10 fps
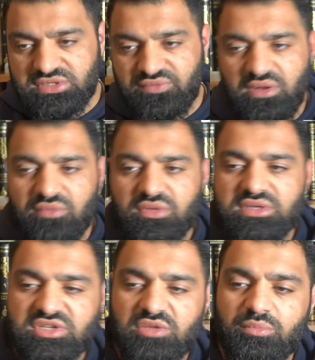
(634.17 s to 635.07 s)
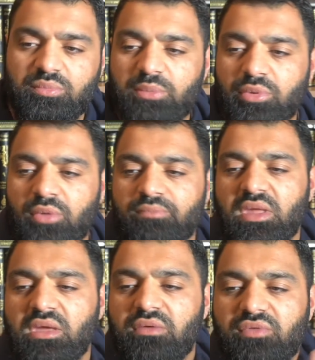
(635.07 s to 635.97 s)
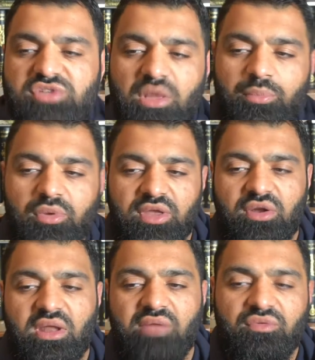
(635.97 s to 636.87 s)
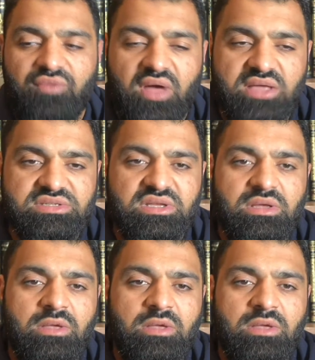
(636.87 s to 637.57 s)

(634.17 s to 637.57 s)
If any of these 3 people, for example, they don't have to fast,